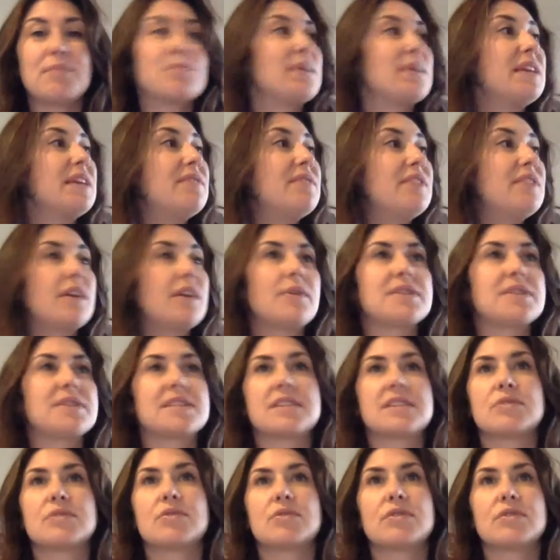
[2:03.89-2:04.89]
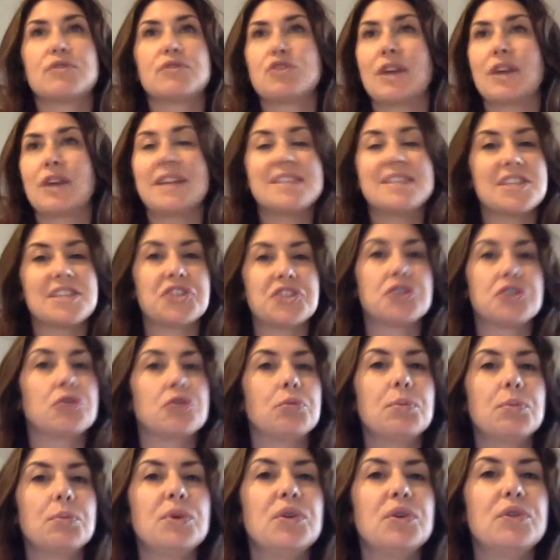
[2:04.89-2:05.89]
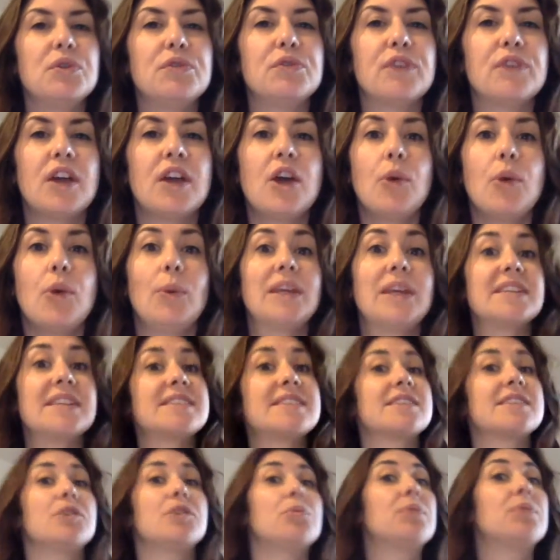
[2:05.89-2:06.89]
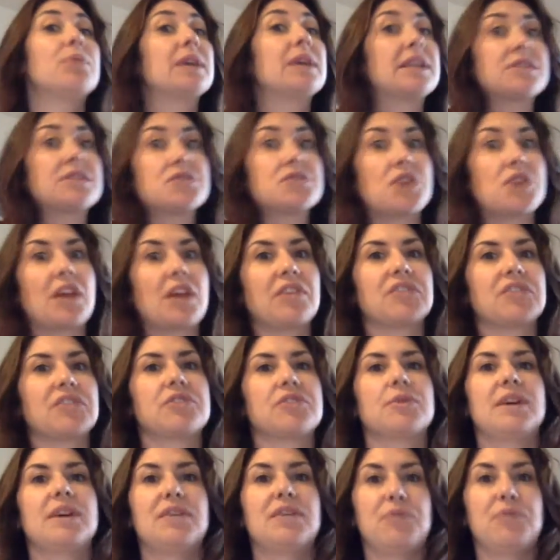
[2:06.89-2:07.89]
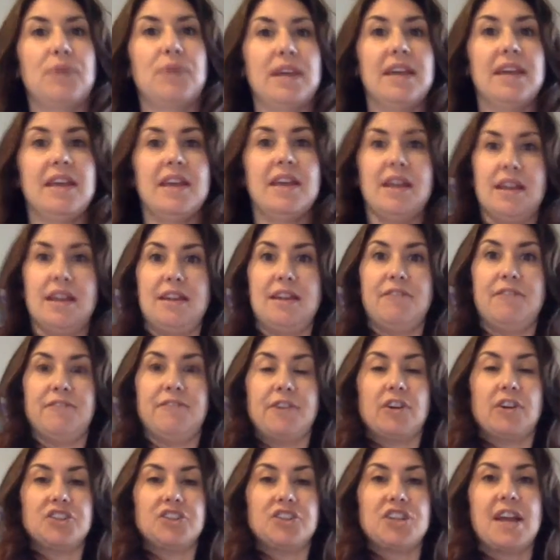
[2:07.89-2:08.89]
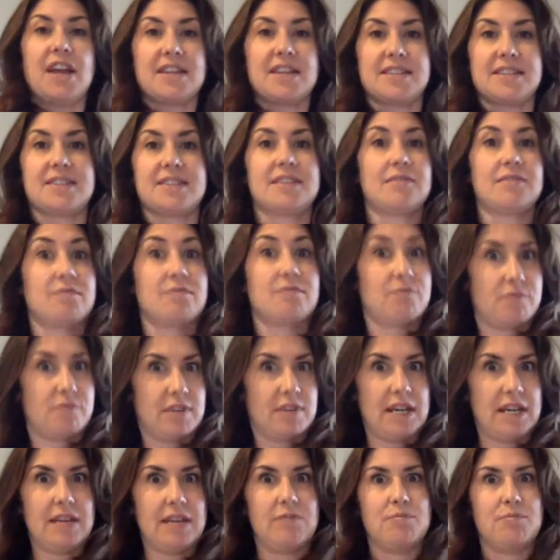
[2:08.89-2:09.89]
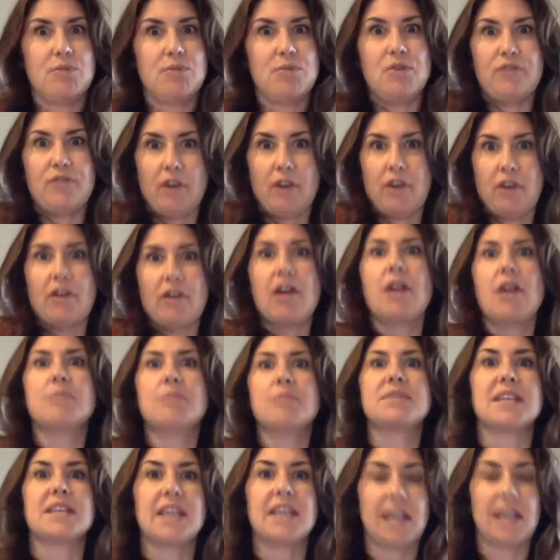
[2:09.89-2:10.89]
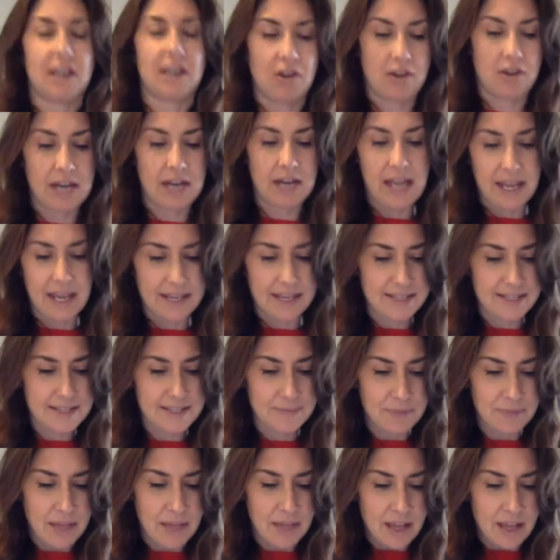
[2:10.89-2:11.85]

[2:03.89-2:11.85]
Even though it's a sort of transitional move, we can still bring strength to it if we lift our chests and really move our arms and kick our legs.